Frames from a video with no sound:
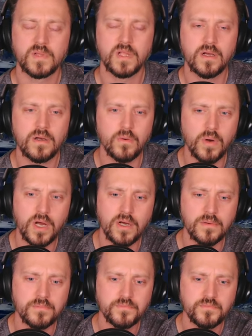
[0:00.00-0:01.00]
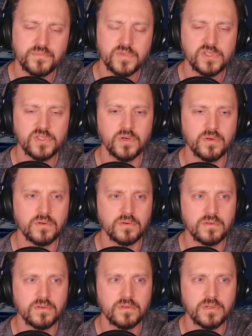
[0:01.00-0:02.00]
of oh, course. Wow.
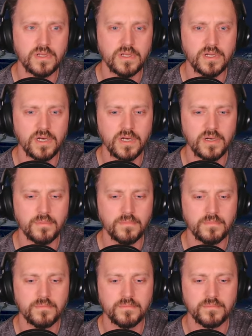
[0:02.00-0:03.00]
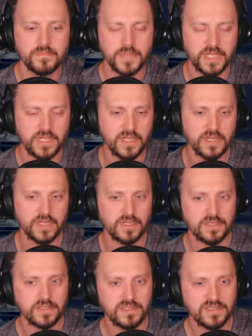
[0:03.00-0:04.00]
So, um,
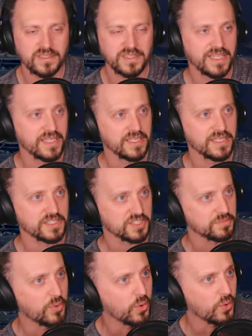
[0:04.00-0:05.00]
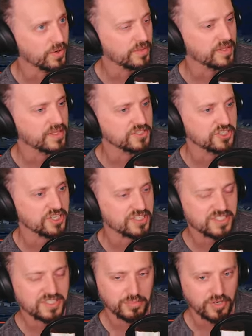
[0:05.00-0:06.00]
Miquella is more than
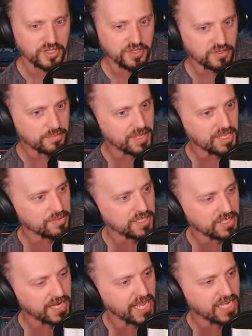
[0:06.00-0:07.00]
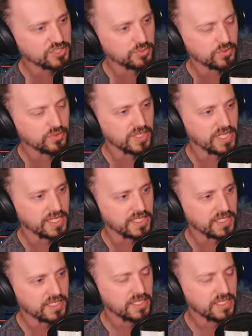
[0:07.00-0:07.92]
just a brother, maybe an actual, like,